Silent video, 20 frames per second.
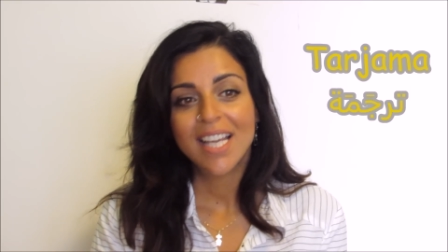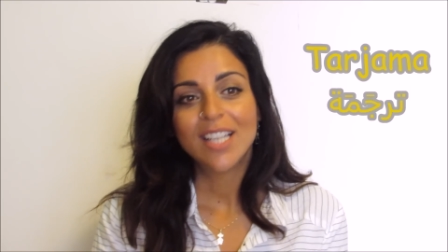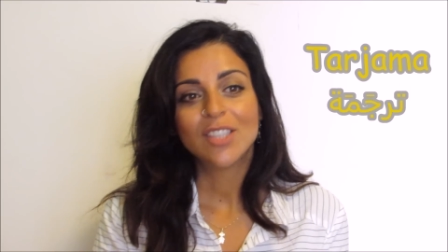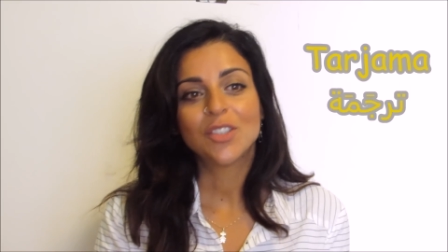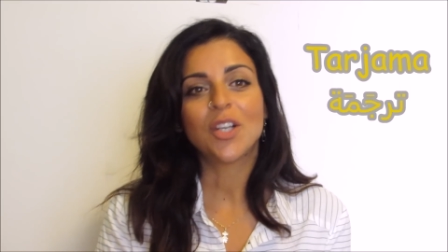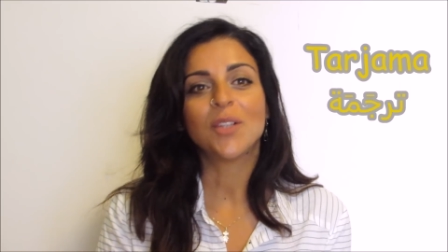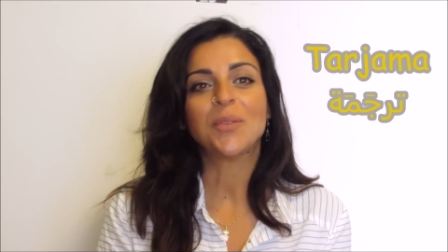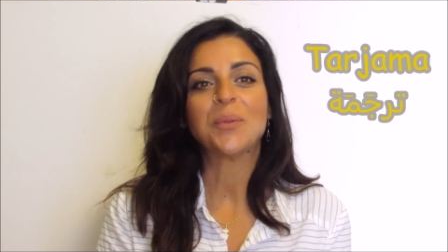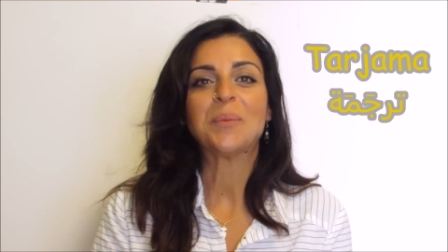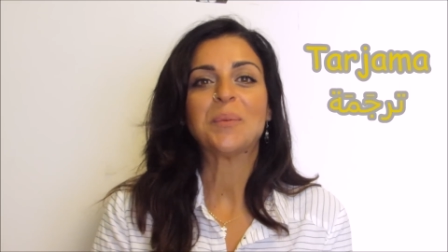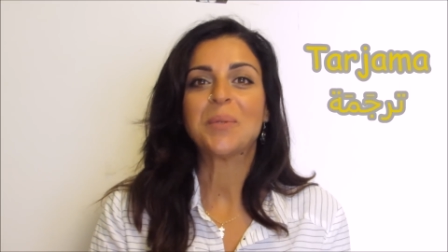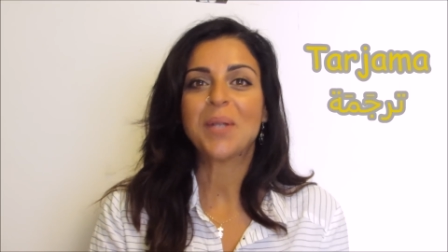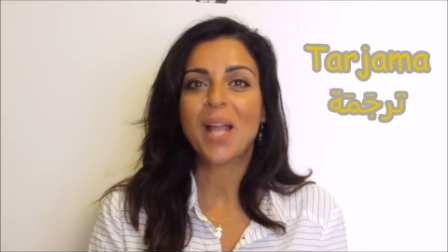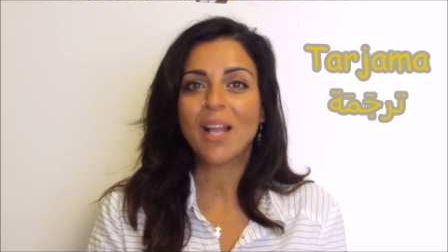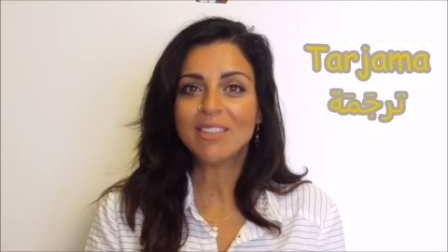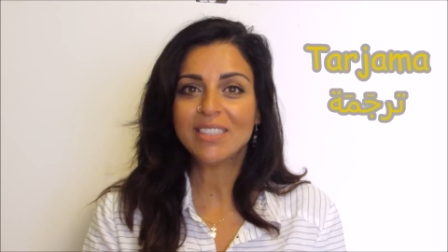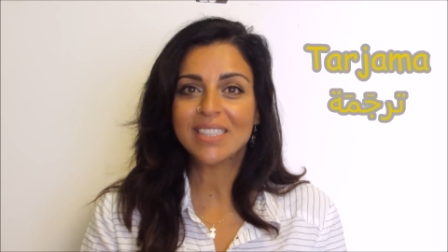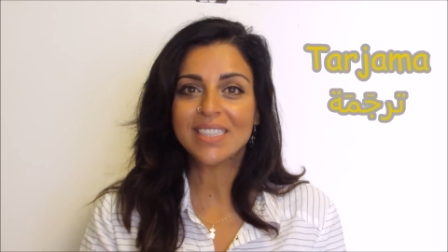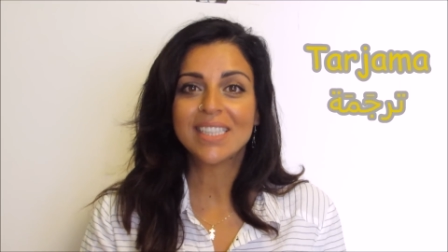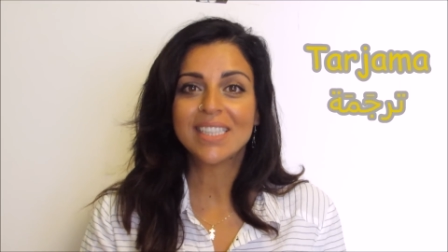Try to
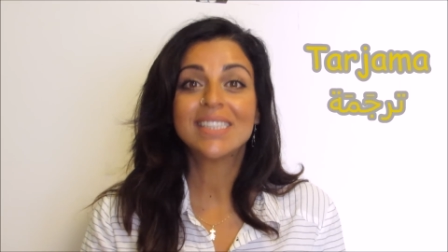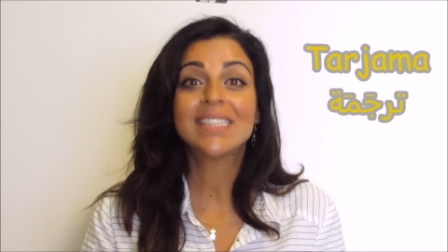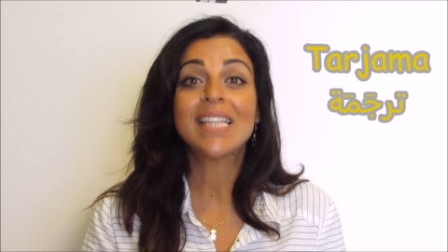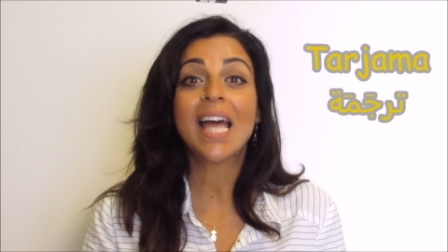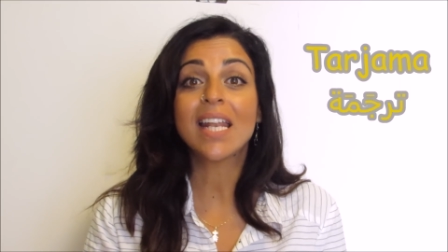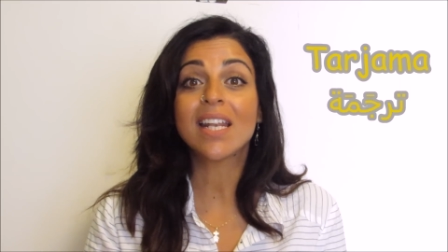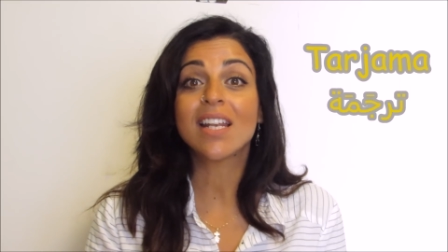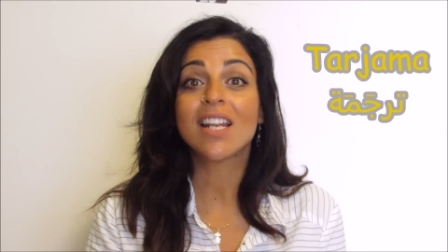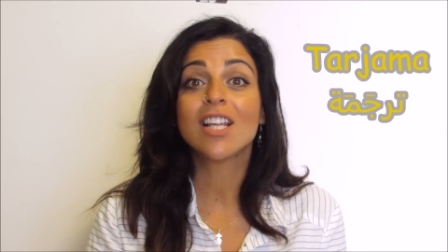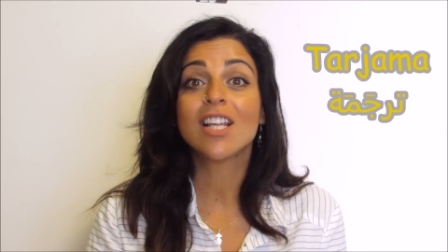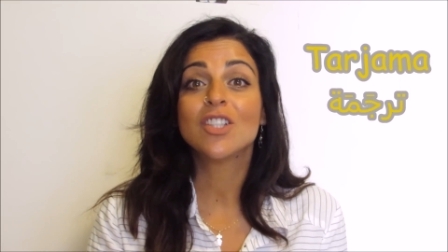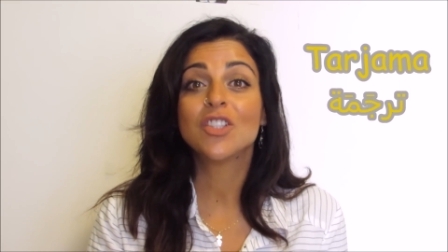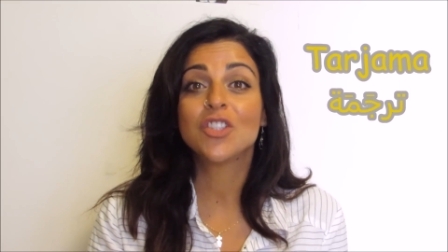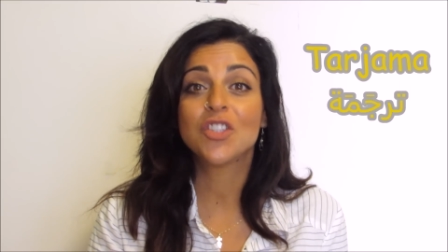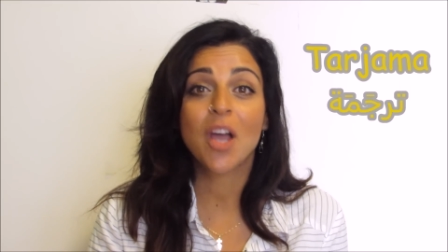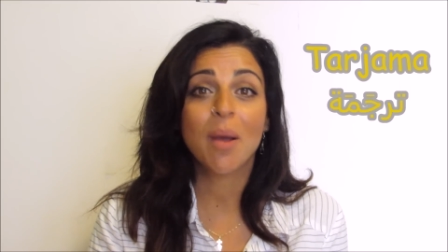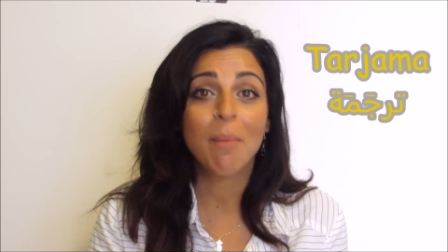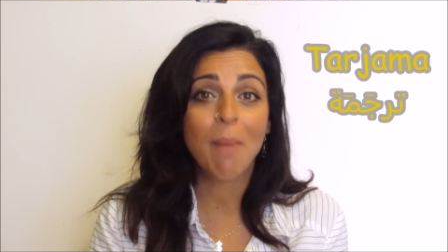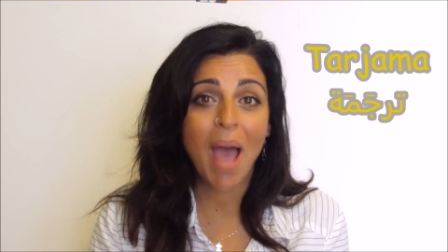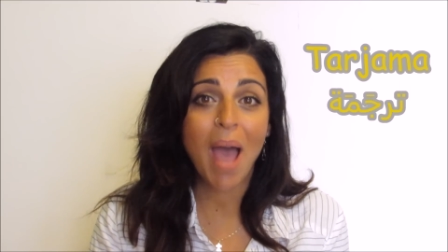pronounce it.
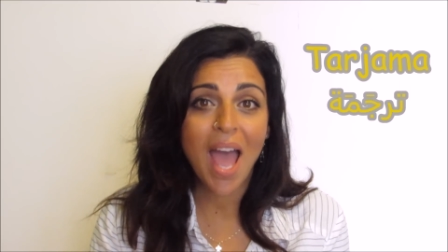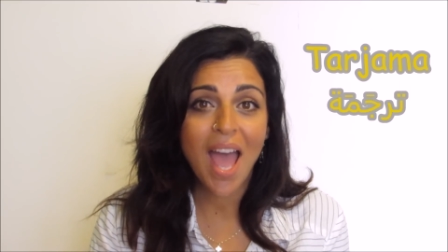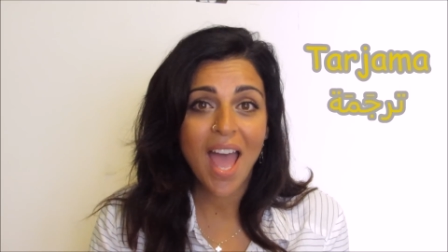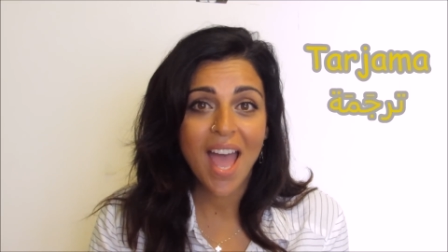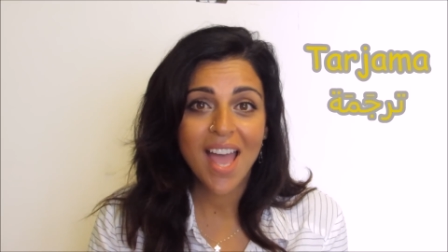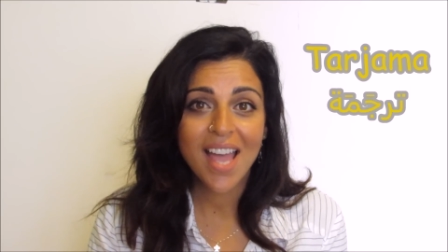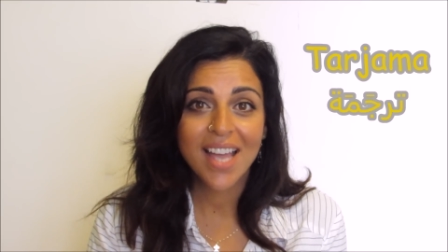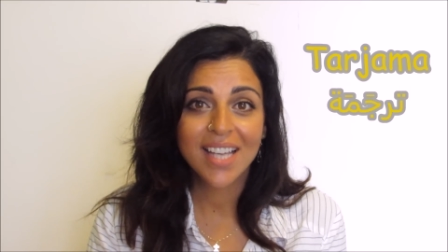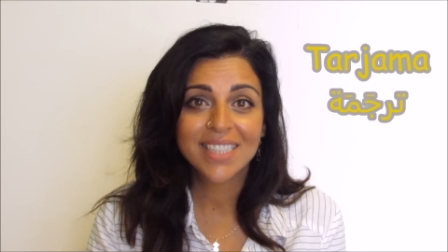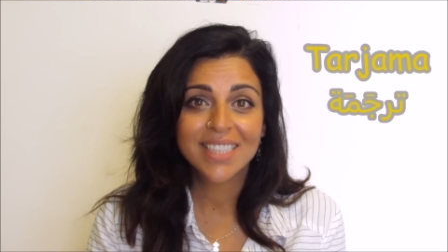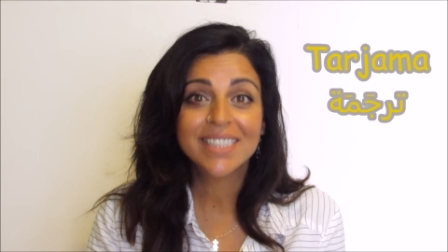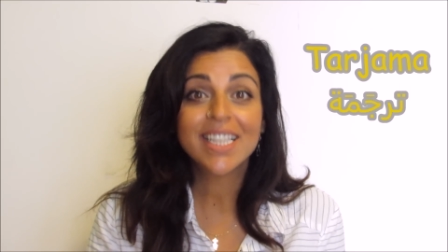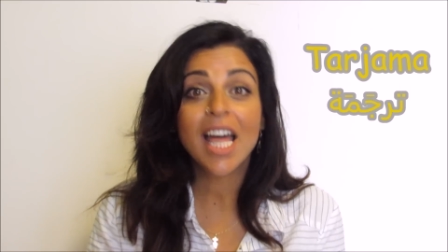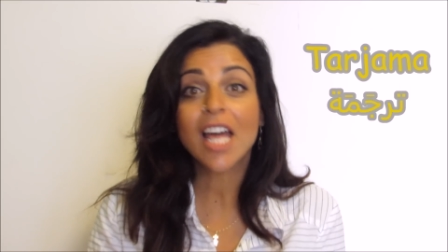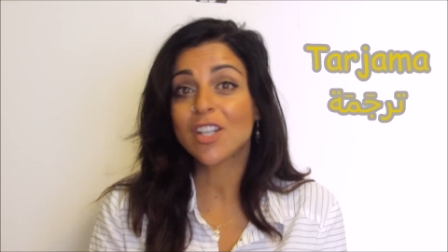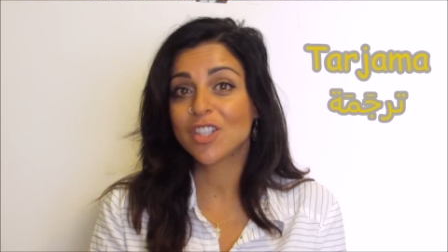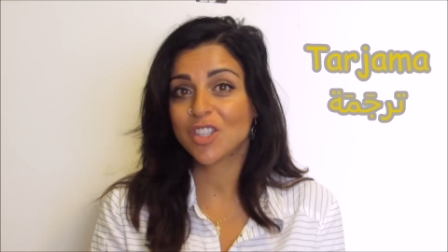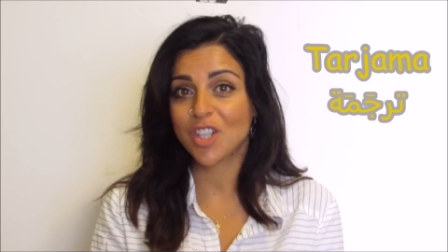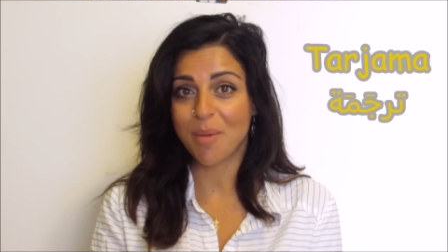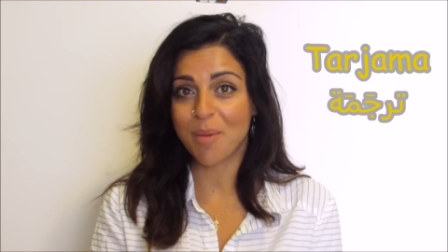Tarjama.
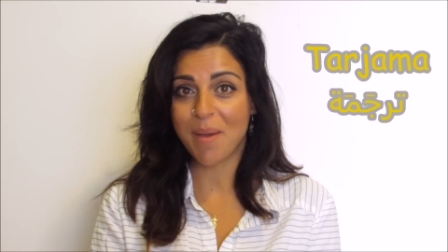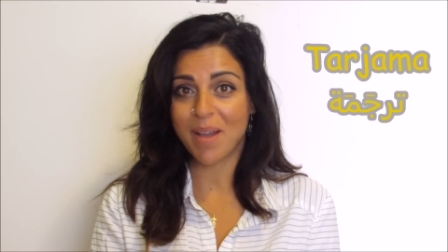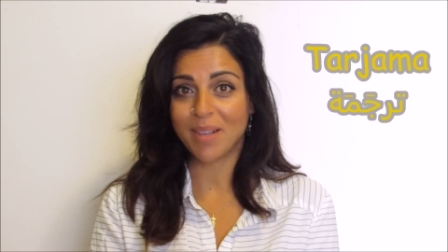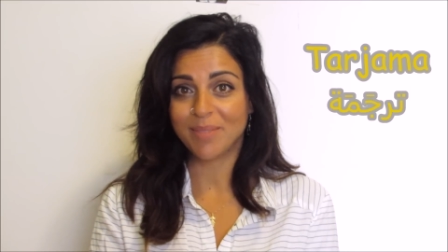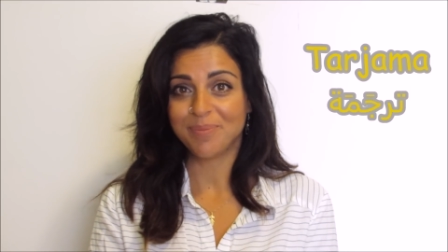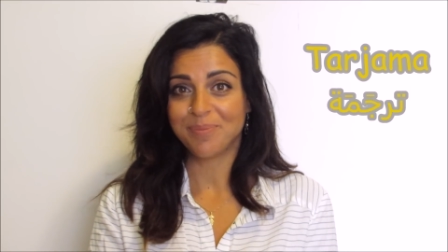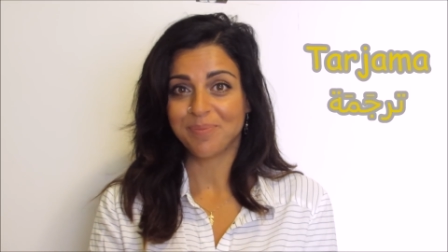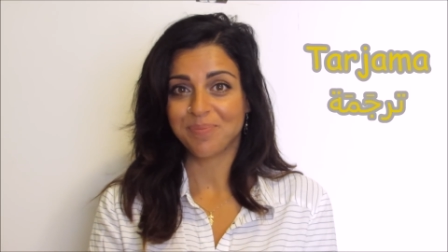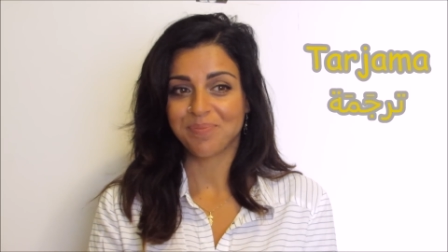Tarjama.